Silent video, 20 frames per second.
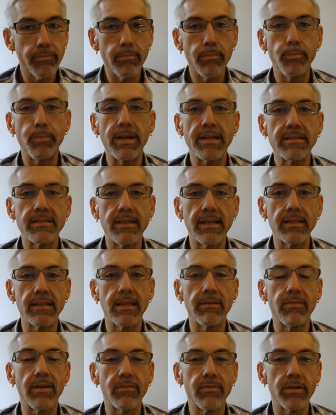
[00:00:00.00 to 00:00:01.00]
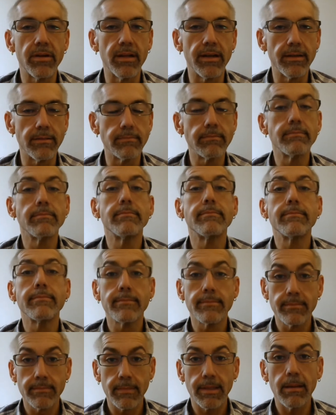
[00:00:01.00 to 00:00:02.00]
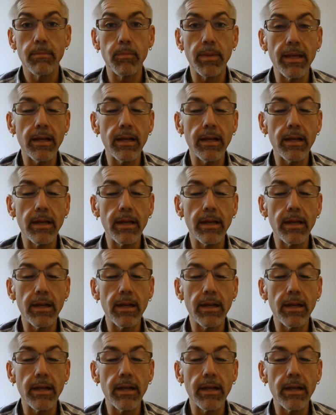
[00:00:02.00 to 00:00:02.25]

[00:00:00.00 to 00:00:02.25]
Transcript: best thing they've ever done. Me